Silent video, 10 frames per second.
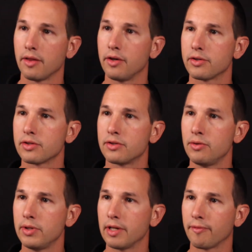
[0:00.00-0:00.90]
There's
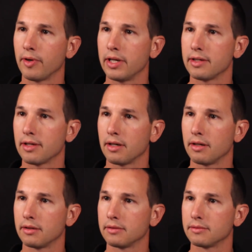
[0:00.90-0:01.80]
2 different
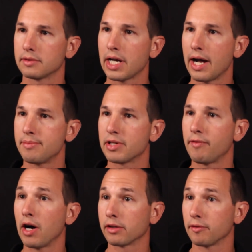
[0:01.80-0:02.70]
types
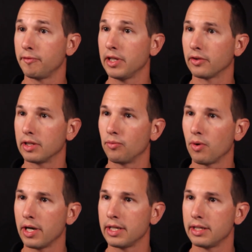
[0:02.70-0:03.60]
of hunger feeling.
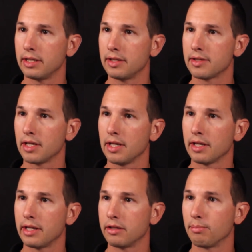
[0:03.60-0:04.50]
One is
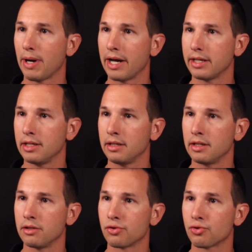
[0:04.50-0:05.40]
that your body
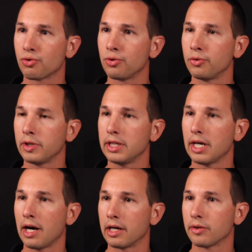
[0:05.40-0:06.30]
is truly
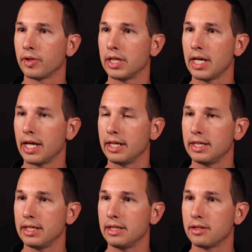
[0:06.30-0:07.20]
hungry
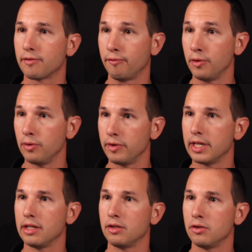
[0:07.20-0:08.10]
and needs food.
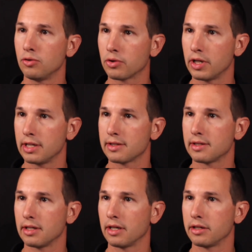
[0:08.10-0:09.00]
They need
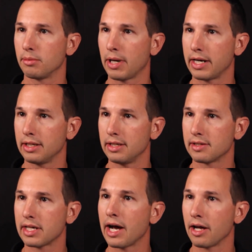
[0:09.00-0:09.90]
nutrients, your body
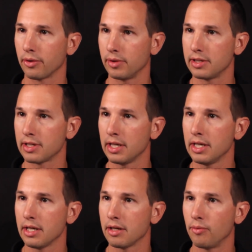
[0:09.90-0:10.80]
needs calories.
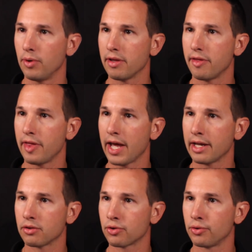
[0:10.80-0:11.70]
With
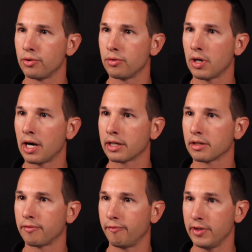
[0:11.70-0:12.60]
that true
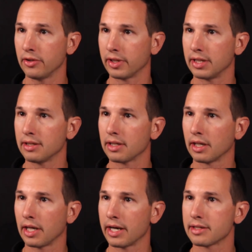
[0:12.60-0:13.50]
hunger feeling,
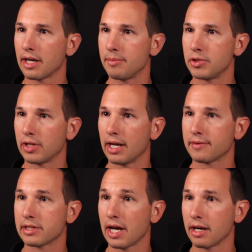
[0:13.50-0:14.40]
a lot of times you can
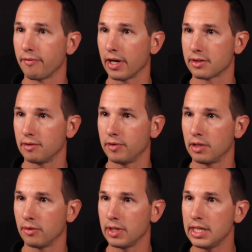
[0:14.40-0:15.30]
have side effects if you
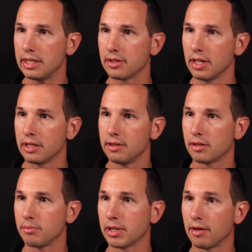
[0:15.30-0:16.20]
don't eat. You
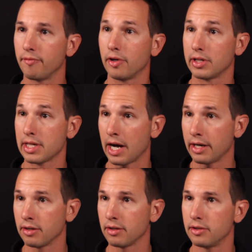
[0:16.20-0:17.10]
can become very
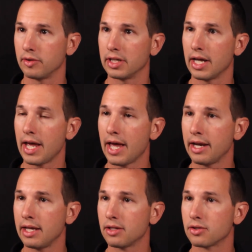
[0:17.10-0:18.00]
tired, you can get
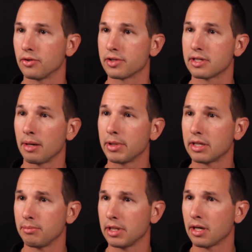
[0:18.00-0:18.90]
headaches, your stomach
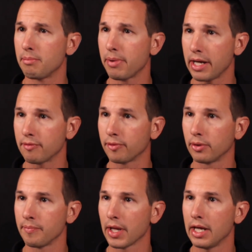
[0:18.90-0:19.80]
can become
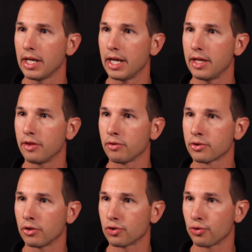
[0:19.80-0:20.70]
painful, and
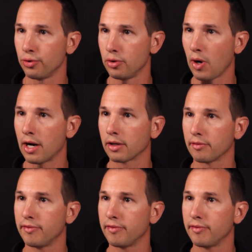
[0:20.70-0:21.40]
those are true hunger